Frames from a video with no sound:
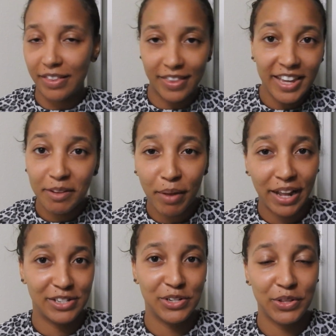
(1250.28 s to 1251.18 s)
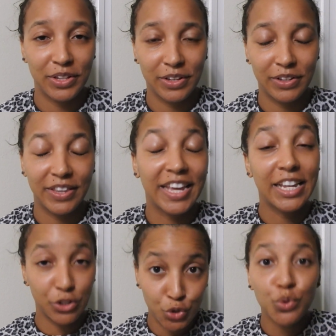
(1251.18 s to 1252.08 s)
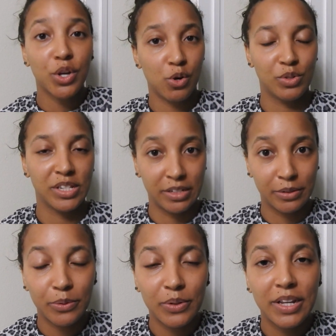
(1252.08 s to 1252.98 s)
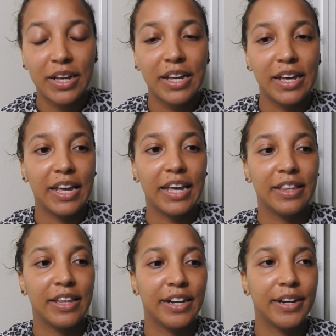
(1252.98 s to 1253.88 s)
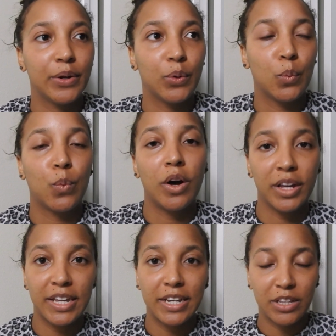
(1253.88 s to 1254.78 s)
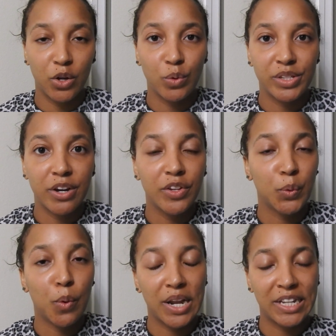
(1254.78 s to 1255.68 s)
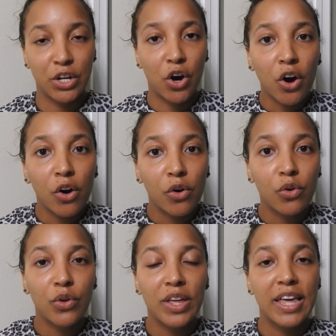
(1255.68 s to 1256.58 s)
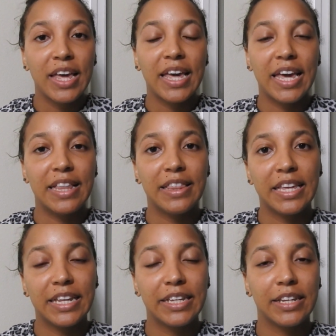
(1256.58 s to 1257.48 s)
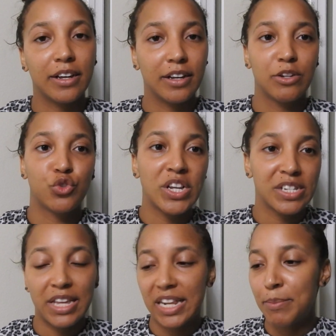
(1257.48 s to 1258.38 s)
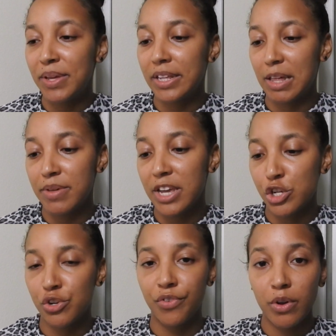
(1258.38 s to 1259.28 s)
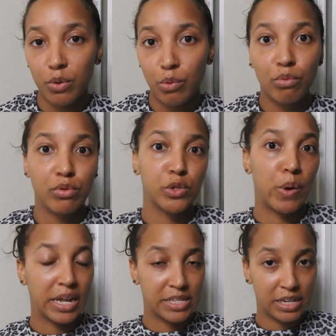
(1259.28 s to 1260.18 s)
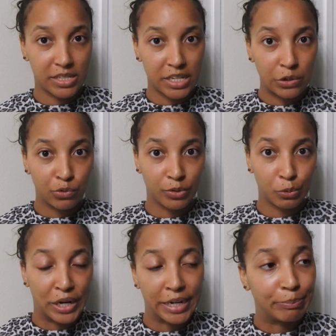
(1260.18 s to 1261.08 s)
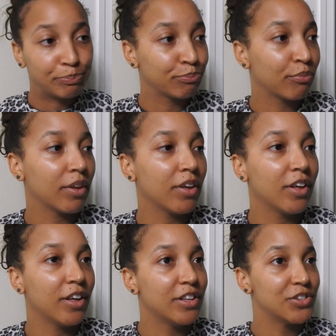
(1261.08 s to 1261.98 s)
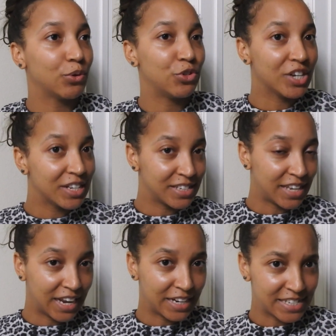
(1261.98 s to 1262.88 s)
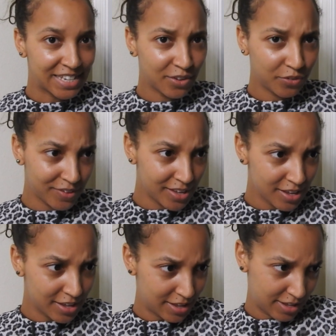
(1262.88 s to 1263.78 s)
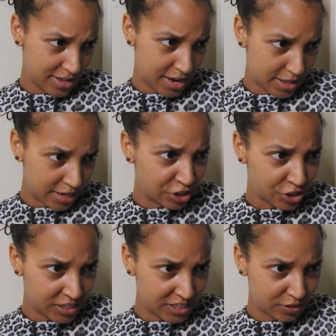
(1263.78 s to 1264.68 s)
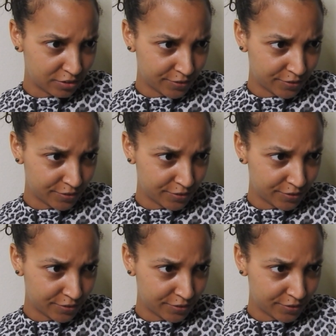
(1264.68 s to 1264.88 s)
get to the hotel. And they're walking in the hotel. And they're walking in the hall. And then Tracy's like, let me get your phone so I can take a selfie, right? So she gets to taking a selfie, and then she see on the